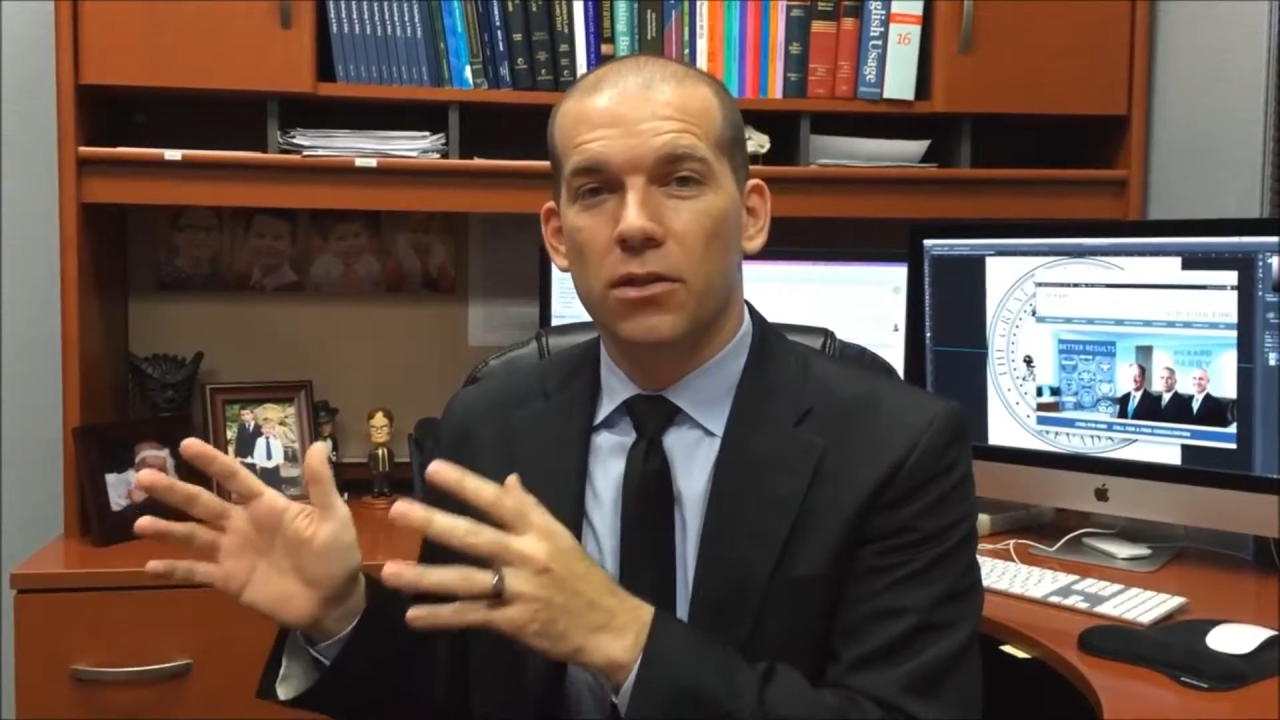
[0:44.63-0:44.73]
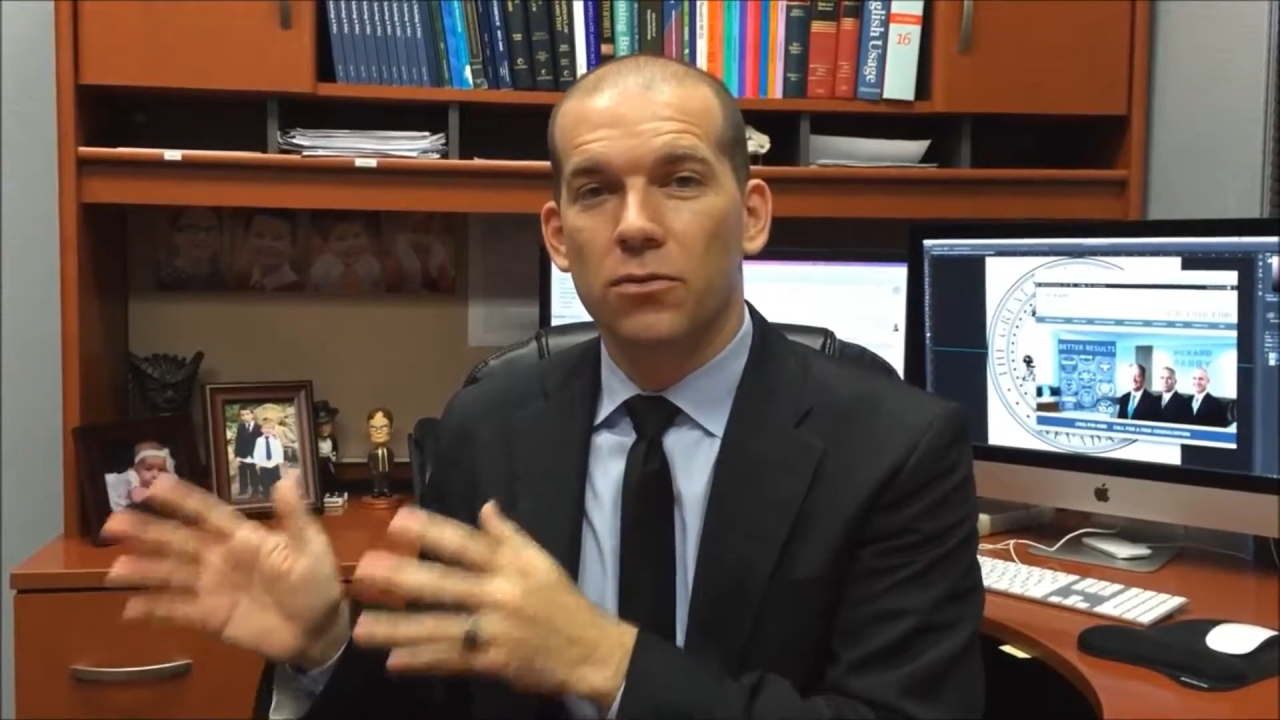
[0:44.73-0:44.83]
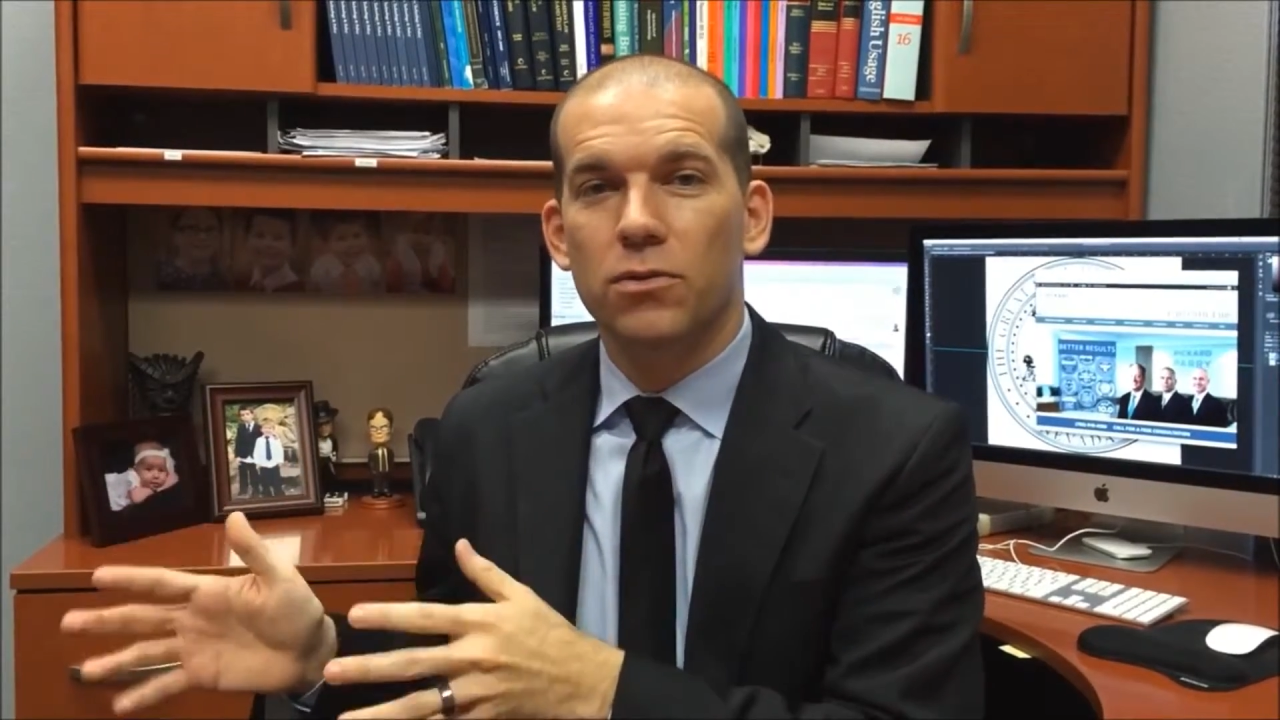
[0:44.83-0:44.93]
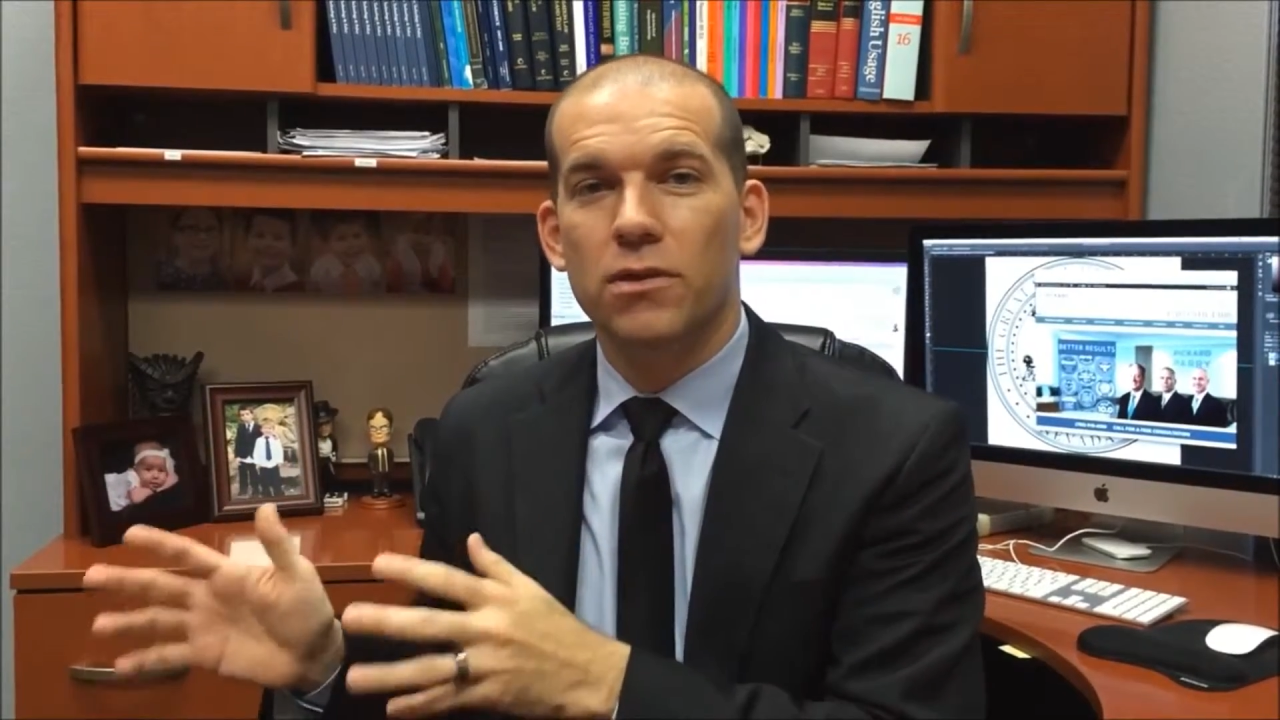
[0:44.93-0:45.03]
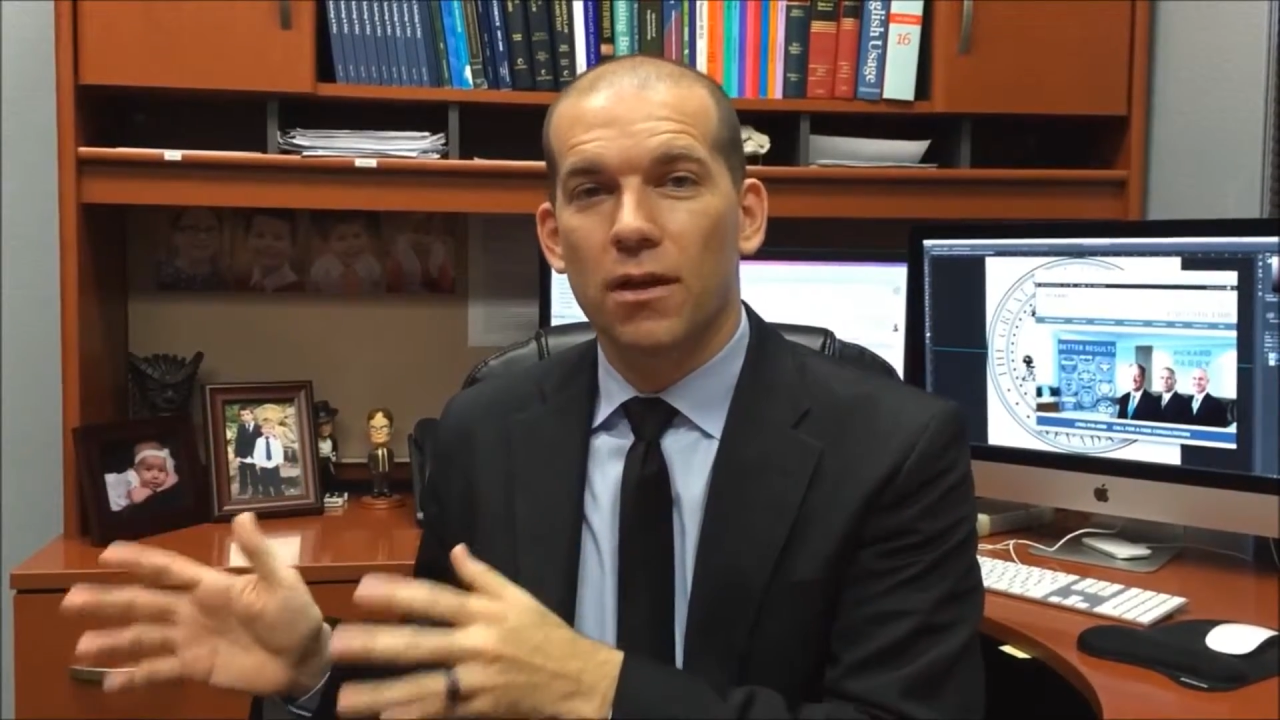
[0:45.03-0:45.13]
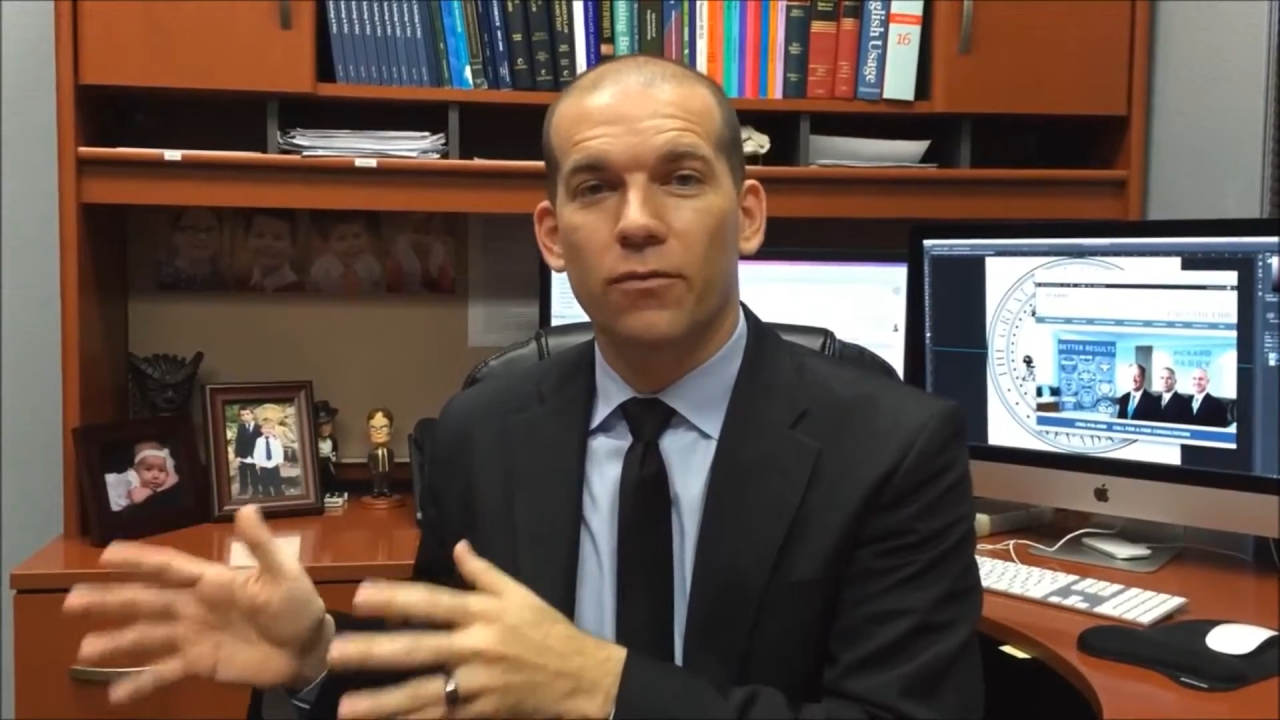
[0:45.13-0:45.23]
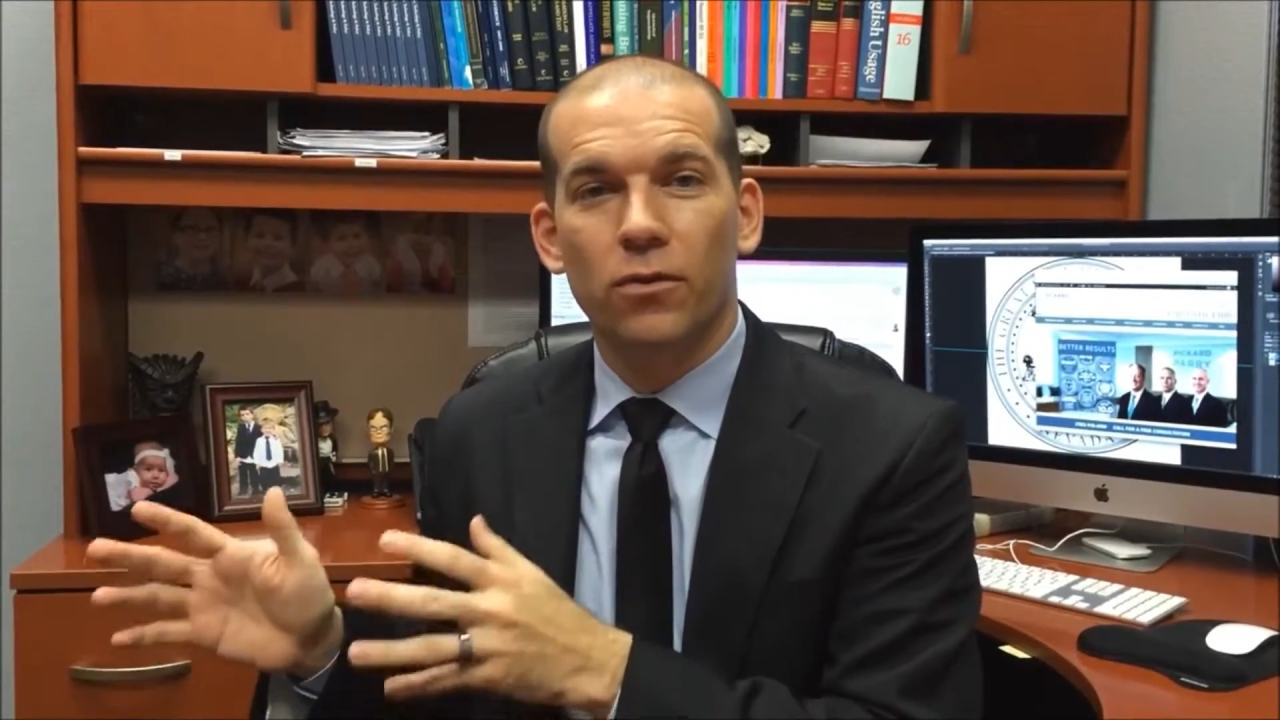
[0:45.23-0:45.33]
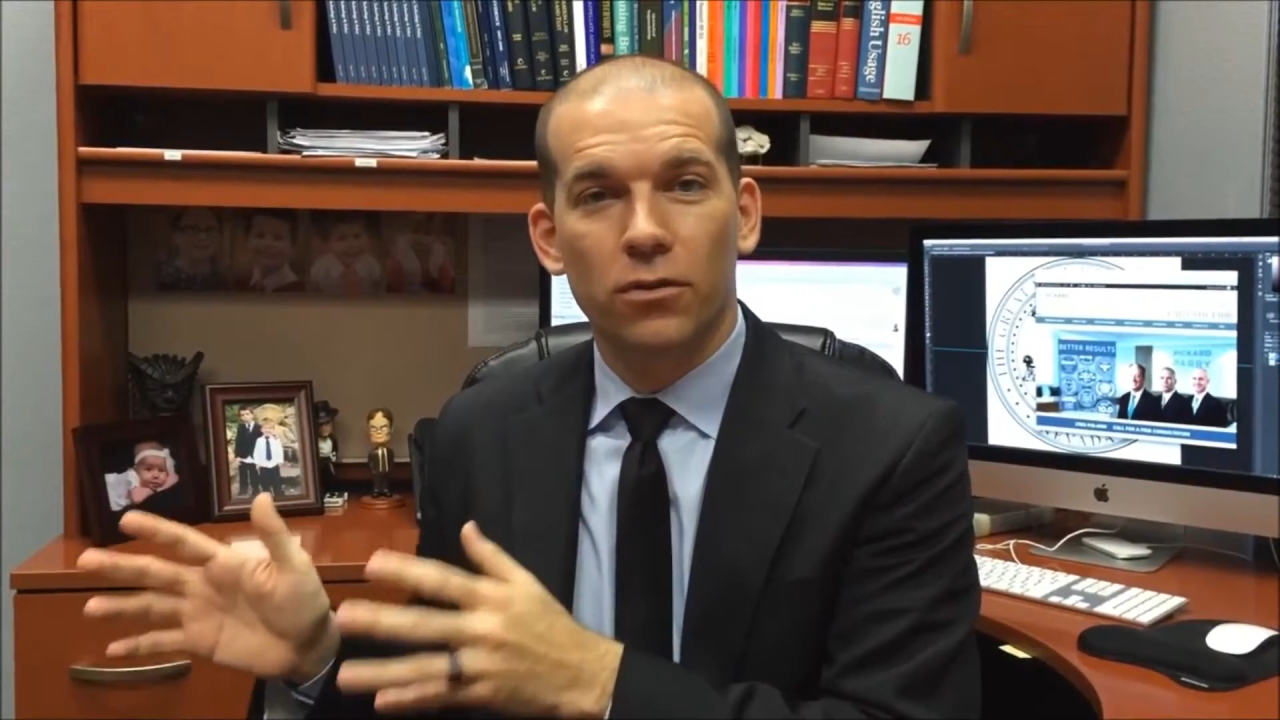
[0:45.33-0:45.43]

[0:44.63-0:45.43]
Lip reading: you suffered